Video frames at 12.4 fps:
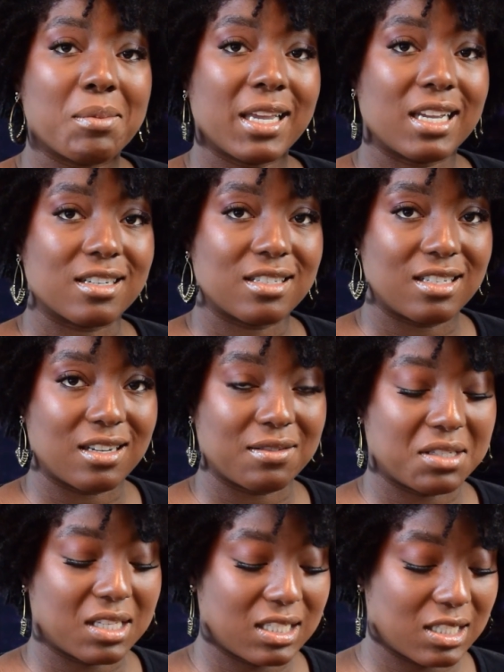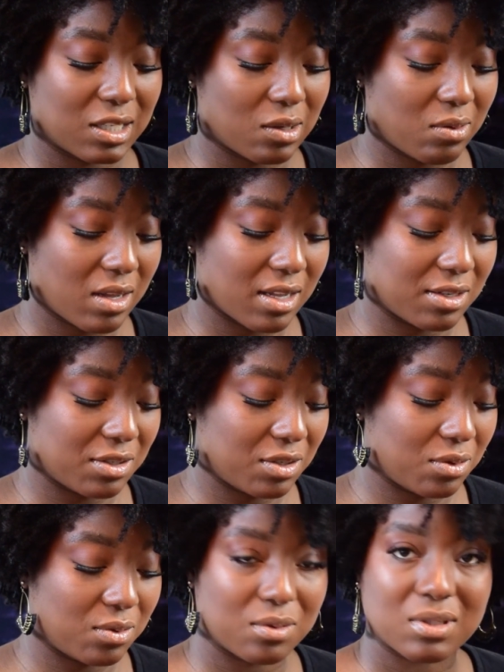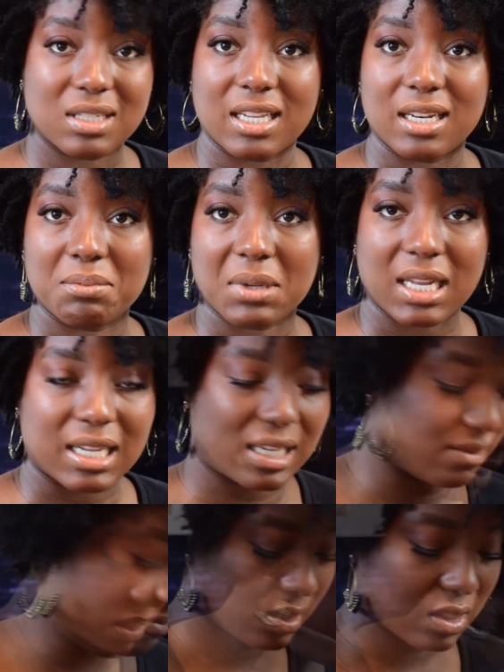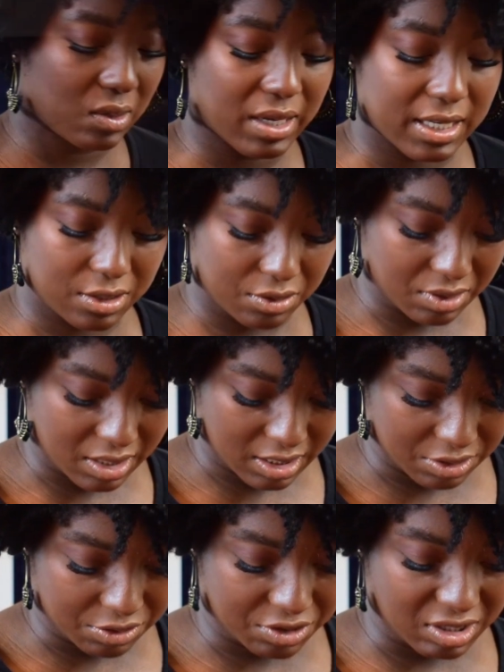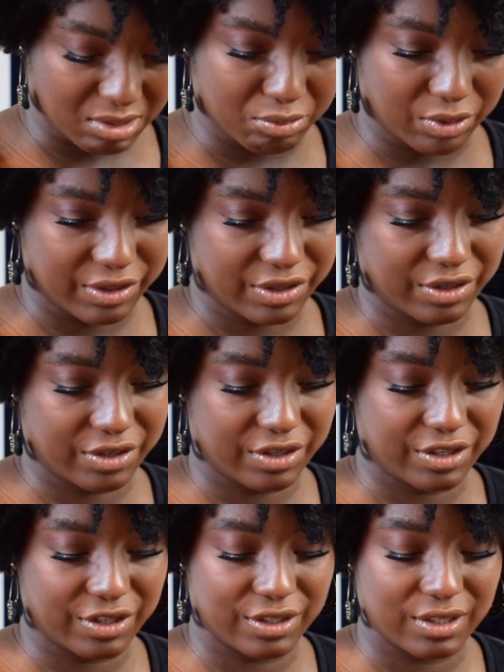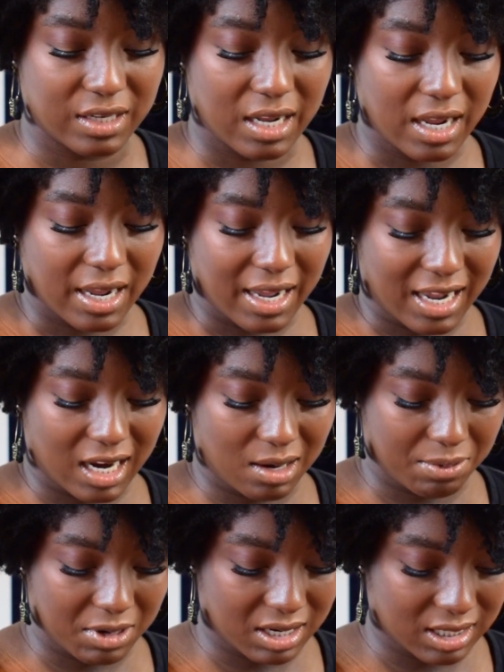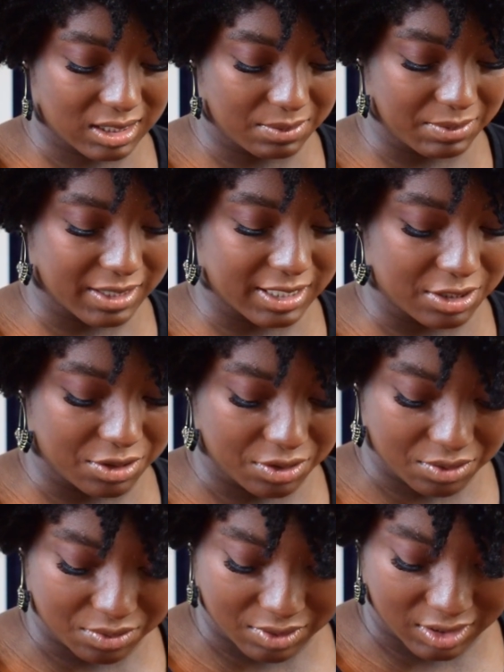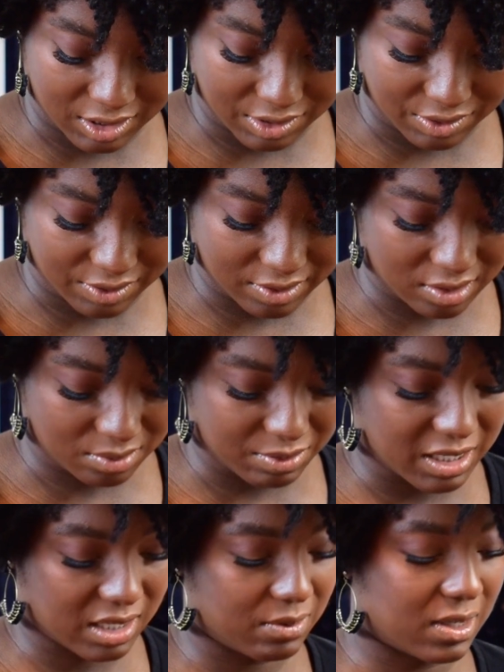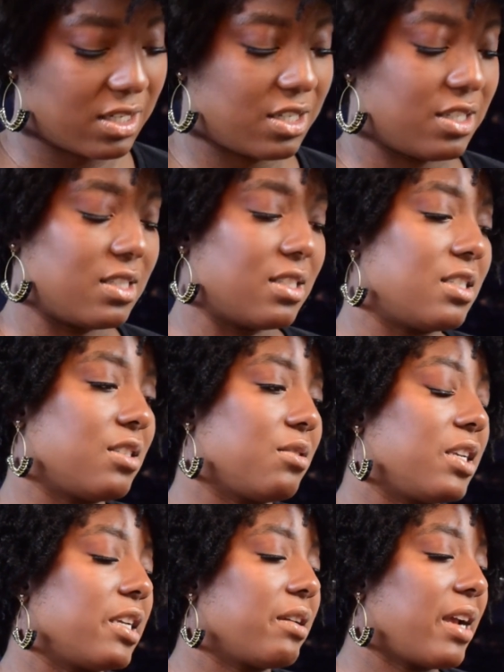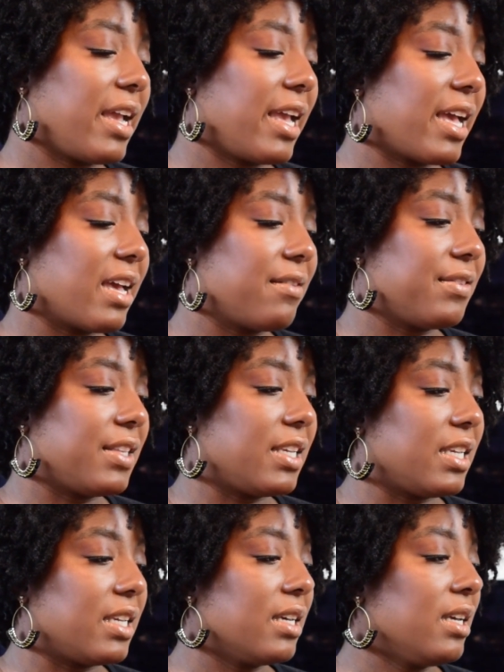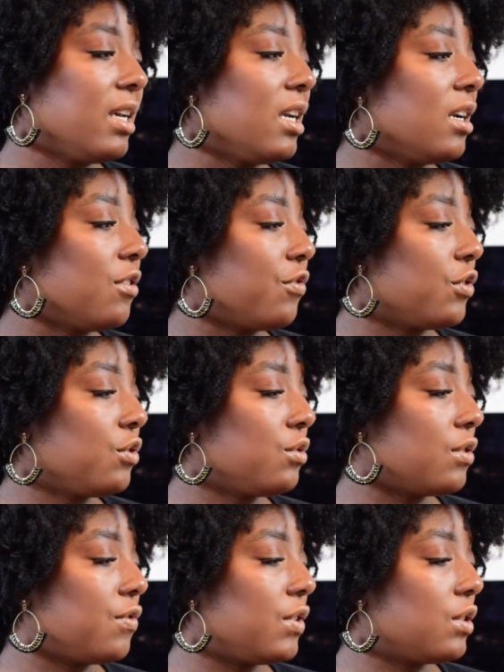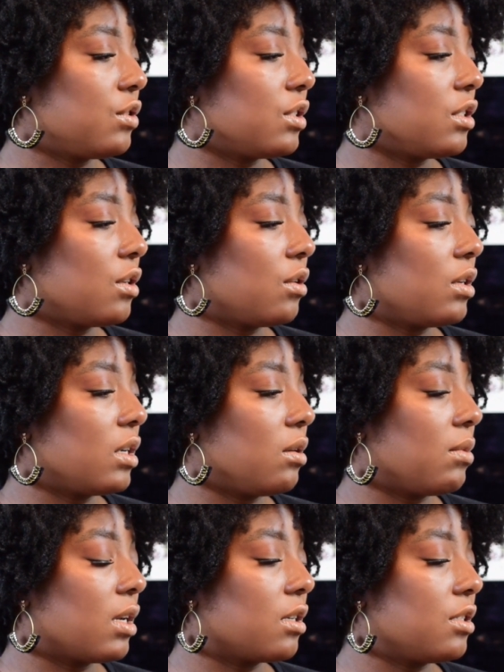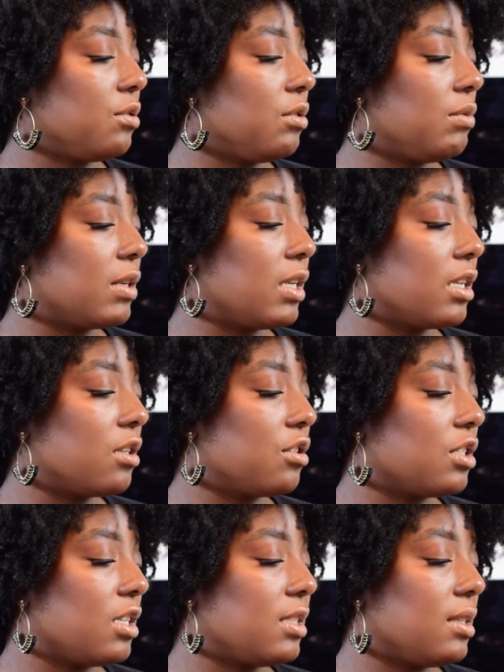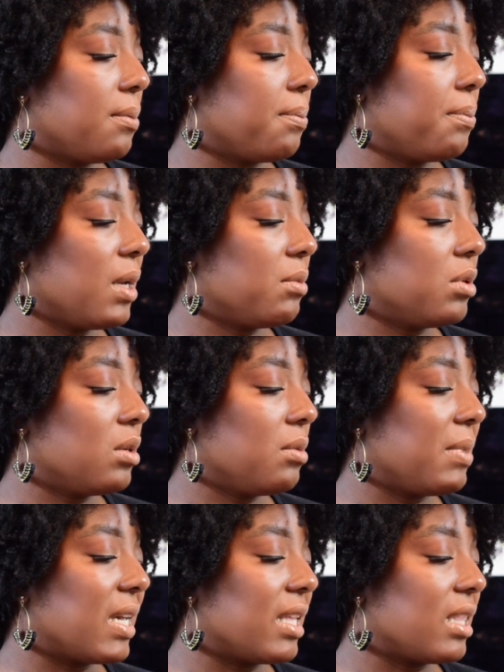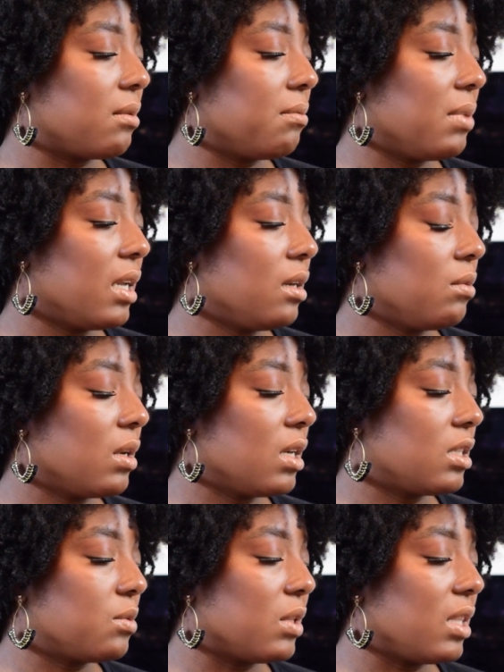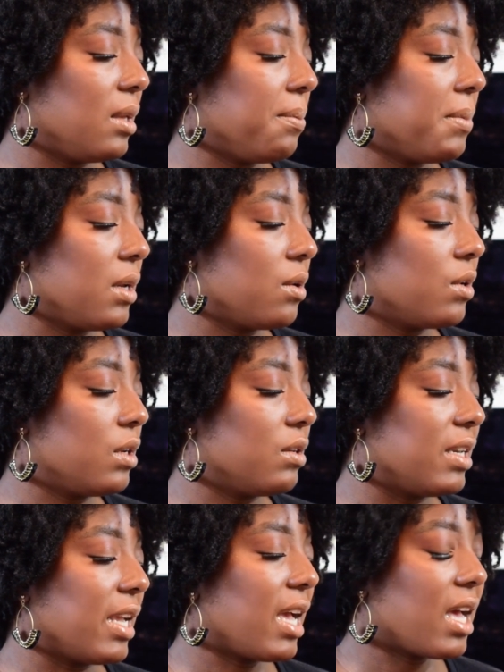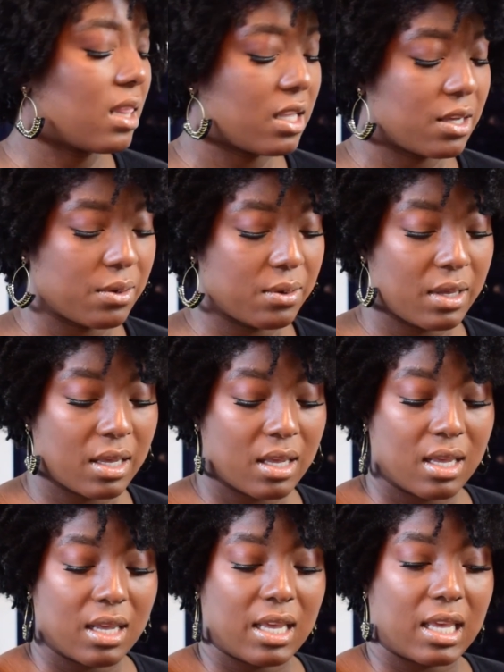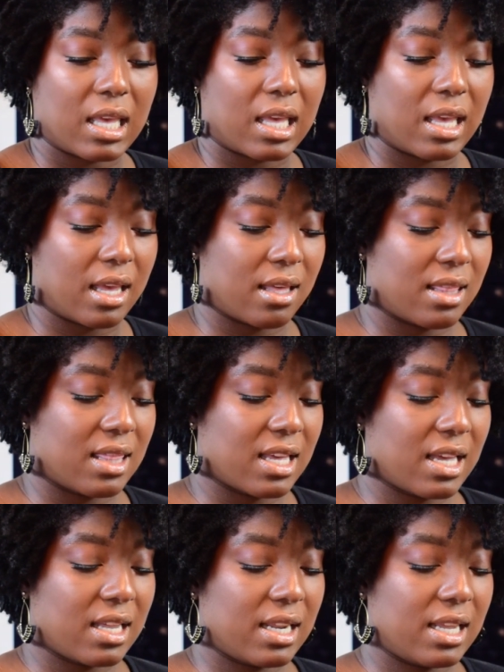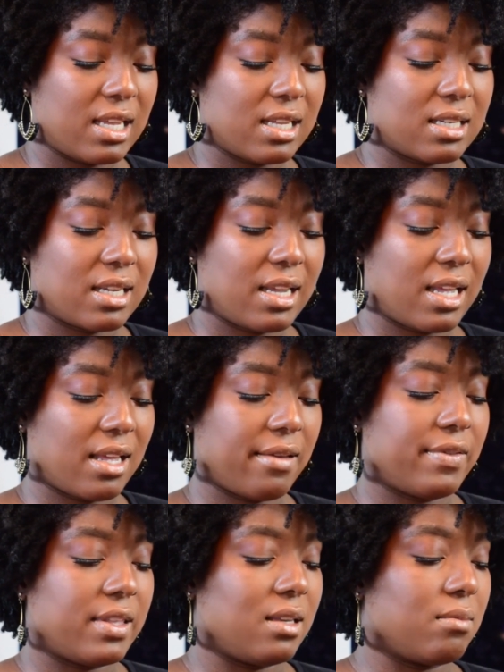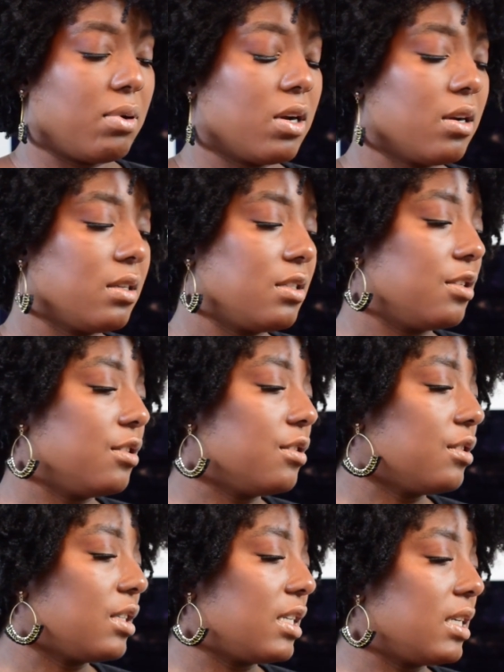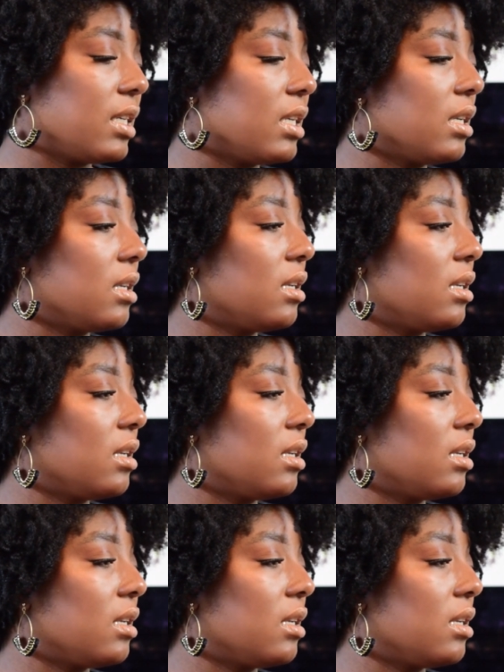my hair stuff, so let's go on to skin and body. So I do not use Shea Moisture's hair products, but I do use their body washes. And so here I have the Fruit Fusion Coconut Water 2-in-1 Energizing Bubble Bath and Body Wash with Imbe Oil and Aloe. I have that, and I have the Partnering